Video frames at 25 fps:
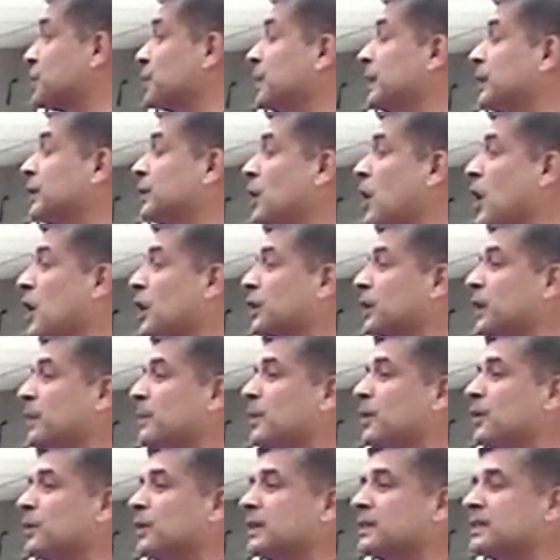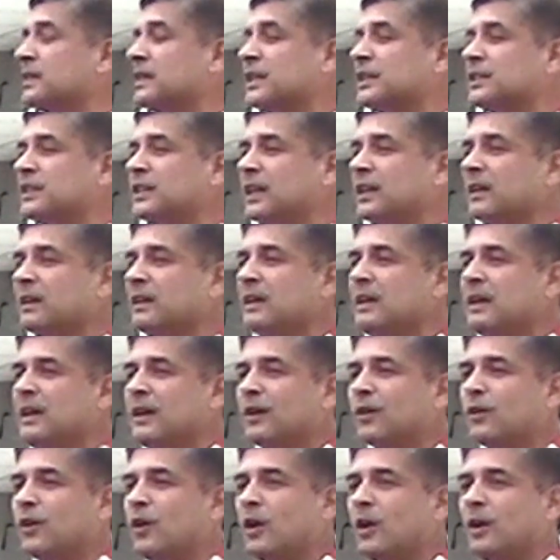we talked about the session
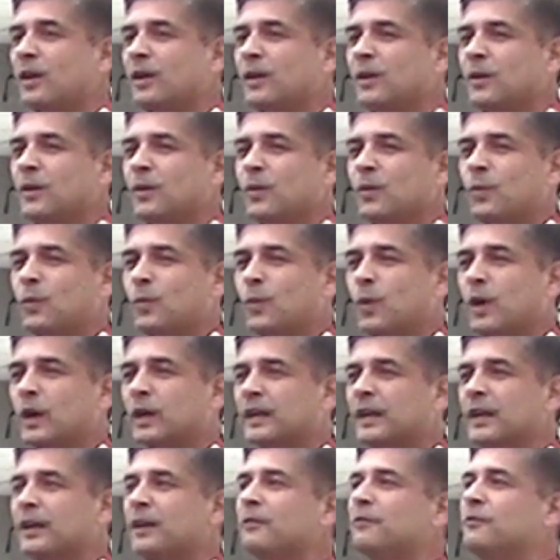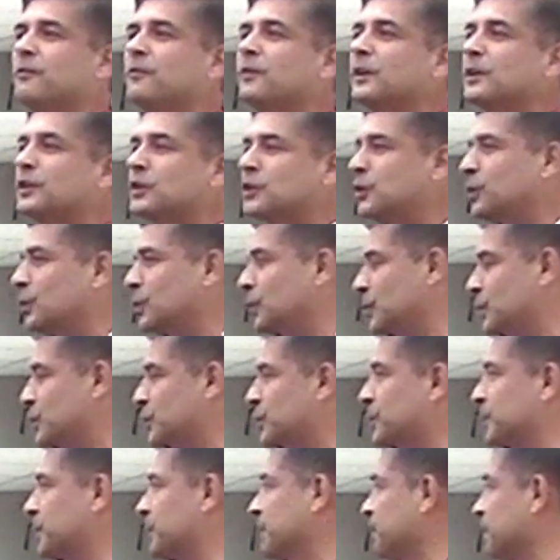called what kind of
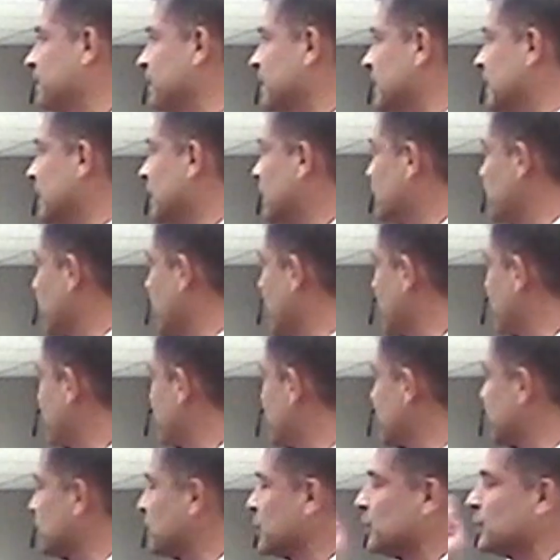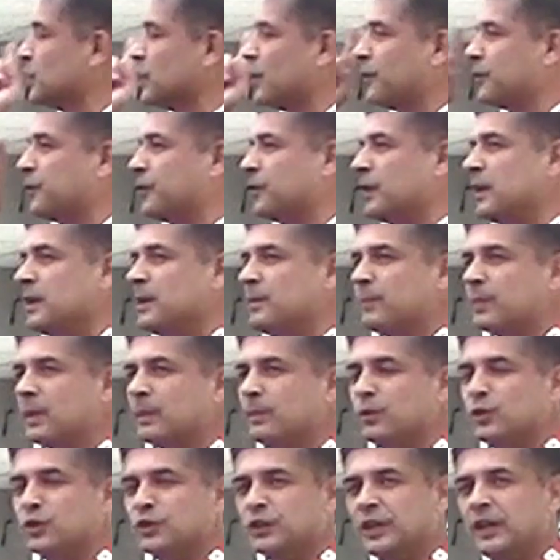virtues. The 12 virtues of
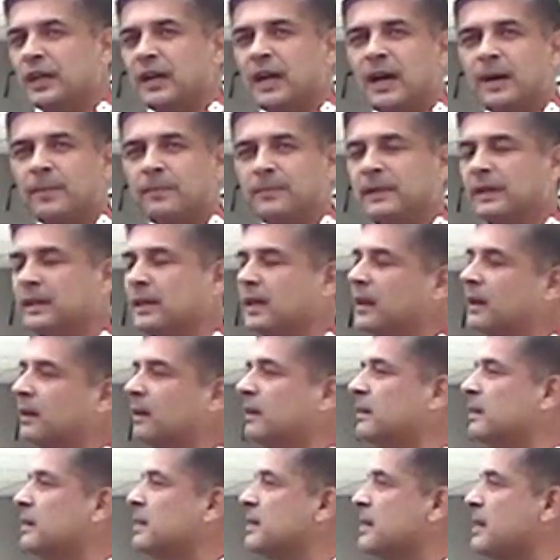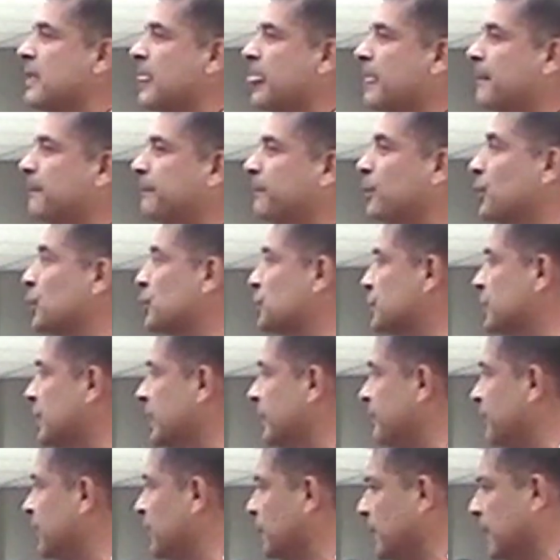Prabhu Sri Ram that are posted
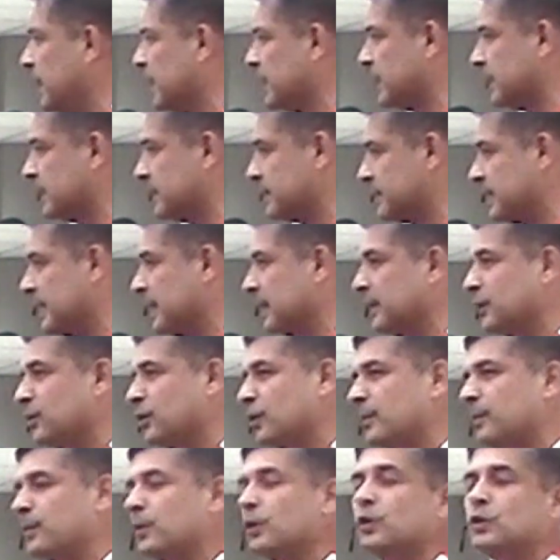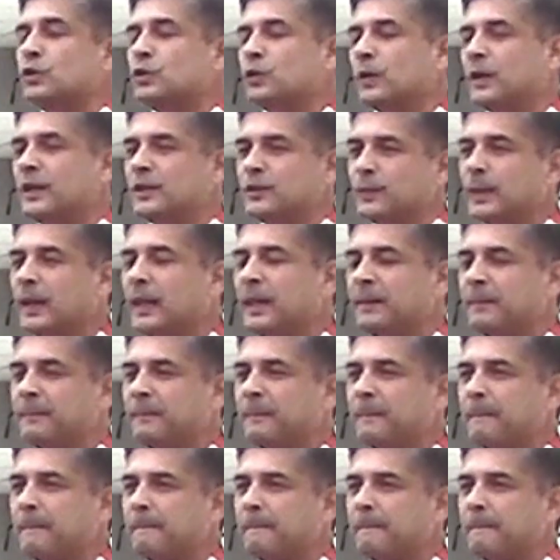everywhere, it's there in your brochure as well.